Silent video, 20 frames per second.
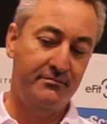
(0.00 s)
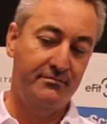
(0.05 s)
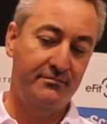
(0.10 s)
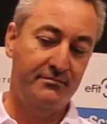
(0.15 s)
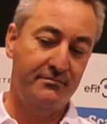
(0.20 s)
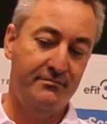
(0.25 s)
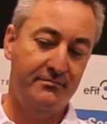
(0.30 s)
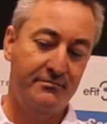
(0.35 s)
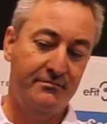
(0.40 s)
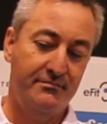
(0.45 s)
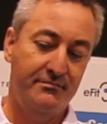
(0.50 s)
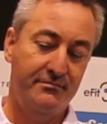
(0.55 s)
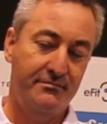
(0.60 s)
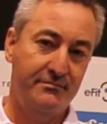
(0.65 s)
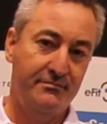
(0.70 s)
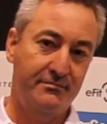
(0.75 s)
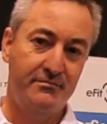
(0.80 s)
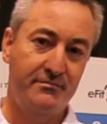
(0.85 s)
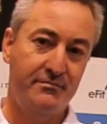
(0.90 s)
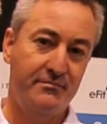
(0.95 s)

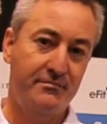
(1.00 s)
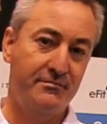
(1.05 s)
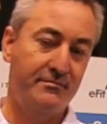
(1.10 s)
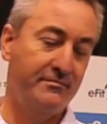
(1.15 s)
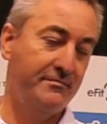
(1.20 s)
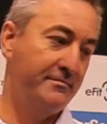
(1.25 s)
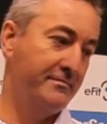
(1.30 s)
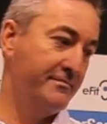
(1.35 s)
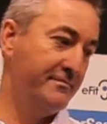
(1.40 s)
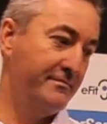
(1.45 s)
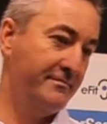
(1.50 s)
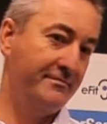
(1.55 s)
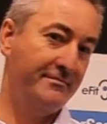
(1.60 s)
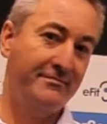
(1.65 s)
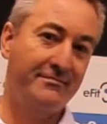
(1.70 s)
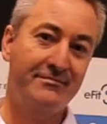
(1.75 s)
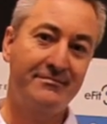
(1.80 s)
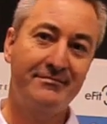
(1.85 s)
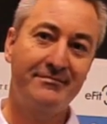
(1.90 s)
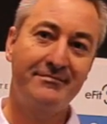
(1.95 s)

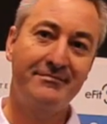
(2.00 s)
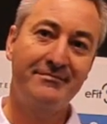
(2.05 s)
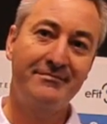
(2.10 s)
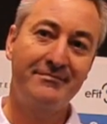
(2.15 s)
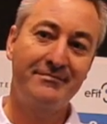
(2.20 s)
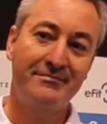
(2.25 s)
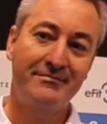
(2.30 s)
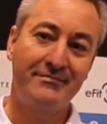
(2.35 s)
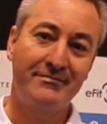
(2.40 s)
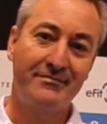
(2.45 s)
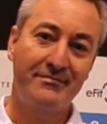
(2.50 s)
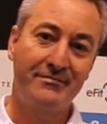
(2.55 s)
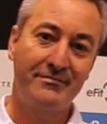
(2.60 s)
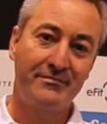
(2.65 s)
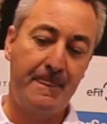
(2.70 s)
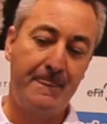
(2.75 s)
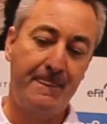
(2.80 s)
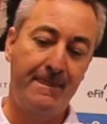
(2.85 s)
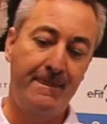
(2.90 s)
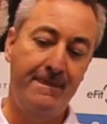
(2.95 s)

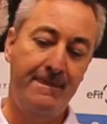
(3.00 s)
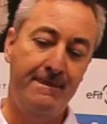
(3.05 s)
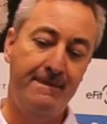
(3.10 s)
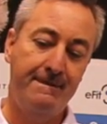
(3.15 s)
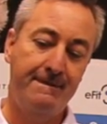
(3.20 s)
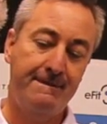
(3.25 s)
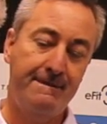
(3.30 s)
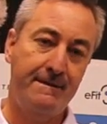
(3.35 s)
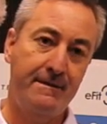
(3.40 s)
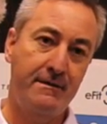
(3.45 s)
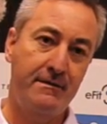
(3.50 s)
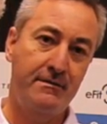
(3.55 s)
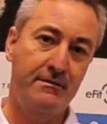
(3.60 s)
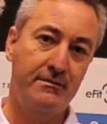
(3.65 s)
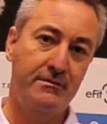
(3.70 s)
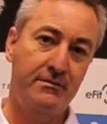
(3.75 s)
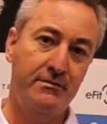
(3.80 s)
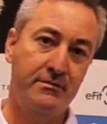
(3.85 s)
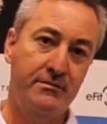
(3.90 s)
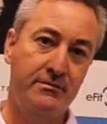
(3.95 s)

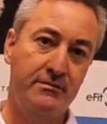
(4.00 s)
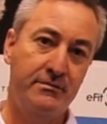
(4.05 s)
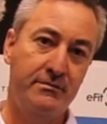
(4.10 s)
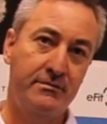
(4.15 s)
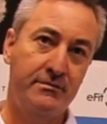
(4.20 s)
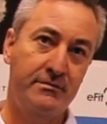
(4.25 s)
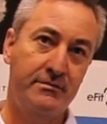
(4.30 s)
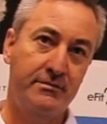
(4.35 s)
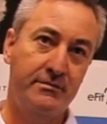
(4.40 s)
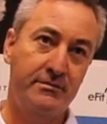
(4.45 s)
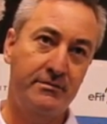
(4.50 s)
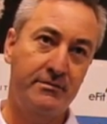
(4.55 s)
(not speaking)